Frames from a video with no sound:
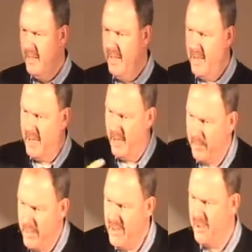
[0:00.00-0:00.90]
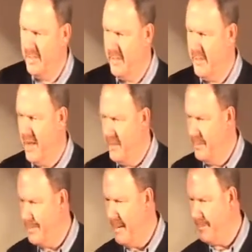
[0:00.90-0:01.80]
uh, reaching into
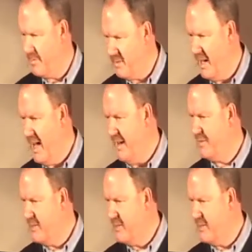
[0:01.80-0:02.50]
other people's lives,